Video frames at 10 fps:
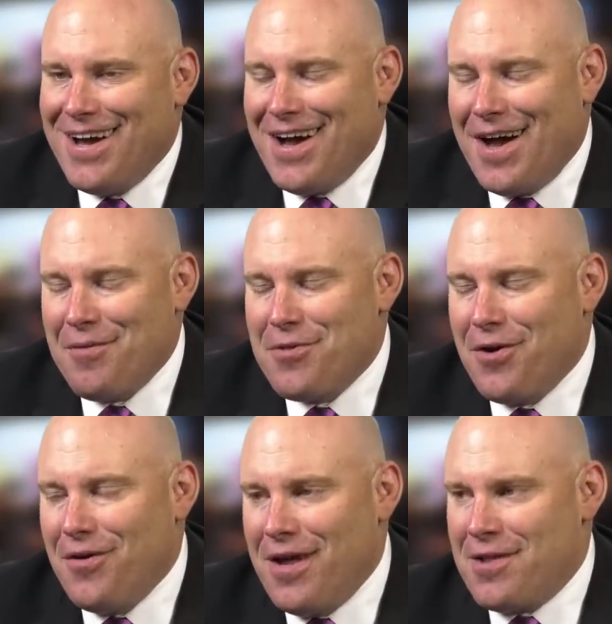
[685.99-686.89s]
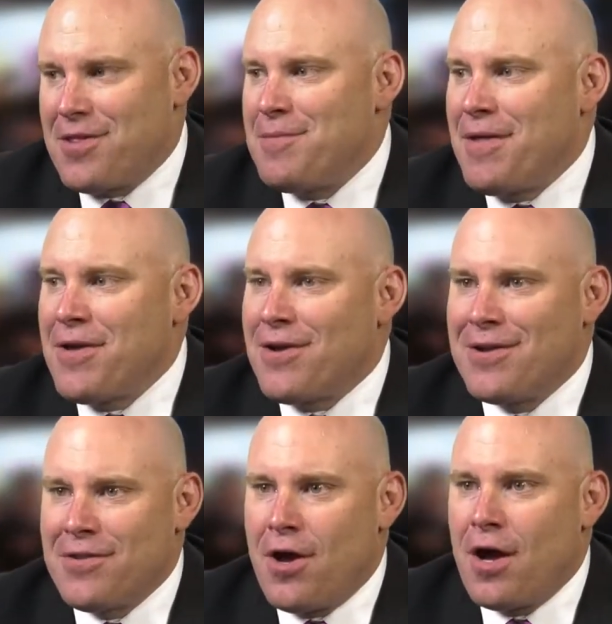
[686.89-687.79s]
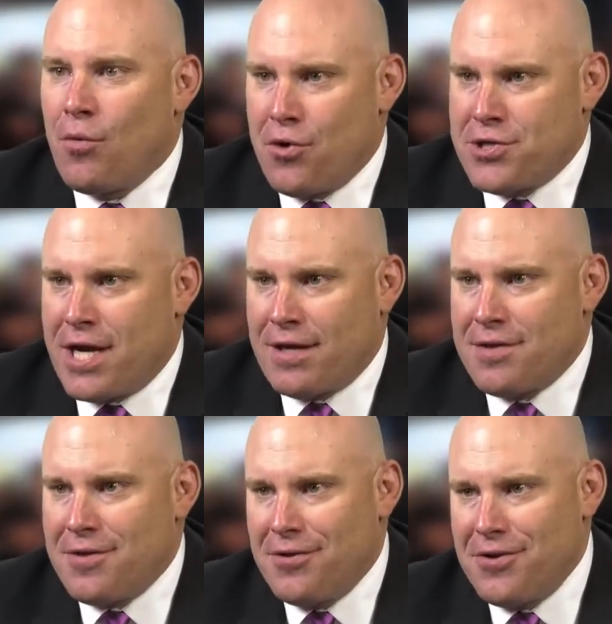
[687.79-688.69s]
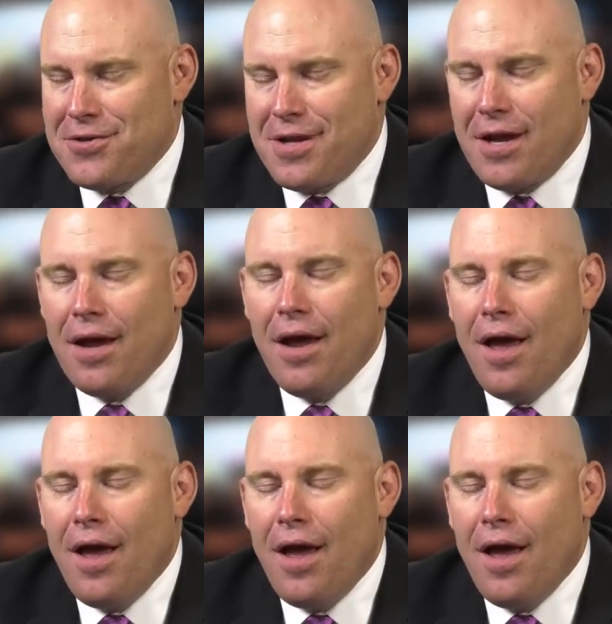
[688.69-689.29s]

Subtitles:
So somebody I think called it the Hogwarts jackets earlier today.